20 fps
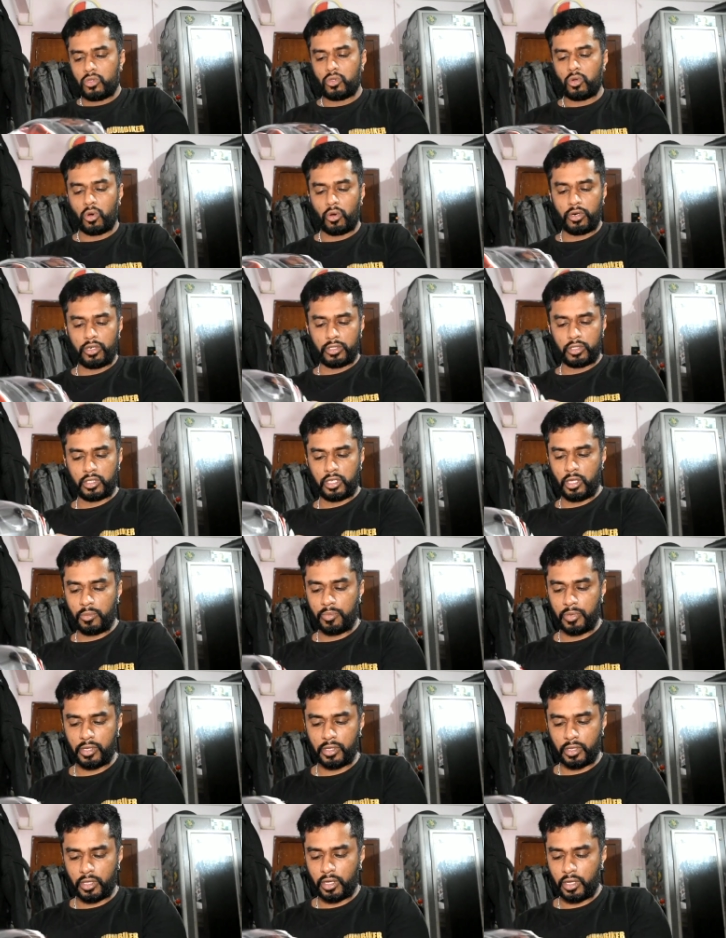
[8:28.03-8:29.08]
God is
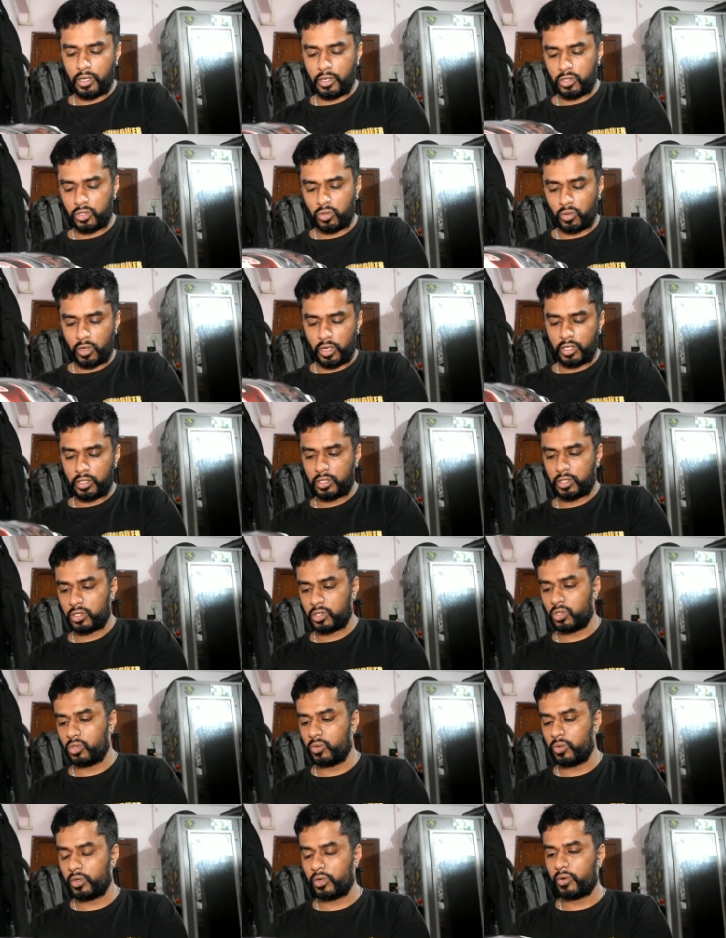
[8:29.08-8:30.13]
sleeping there, so let's
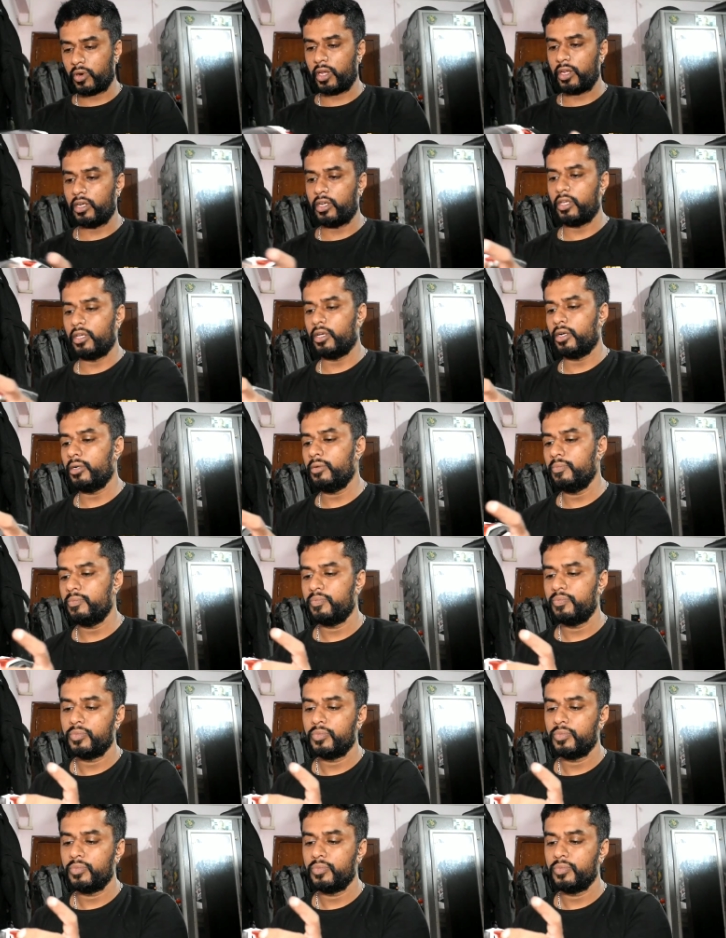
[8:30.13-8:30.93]
do it right here.